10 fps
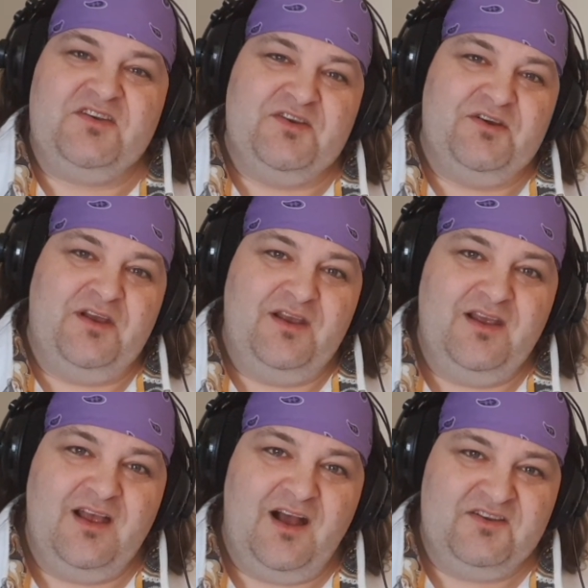do,
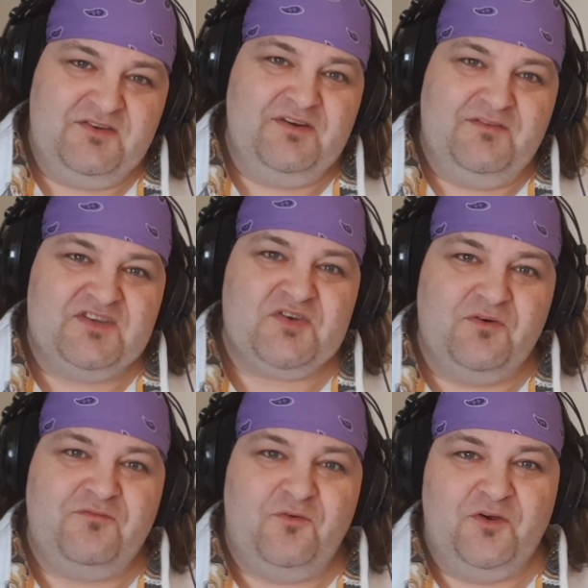I'd do another
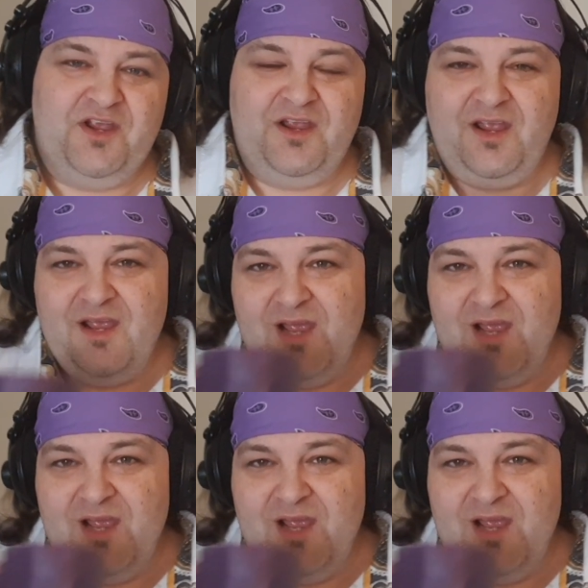song for you.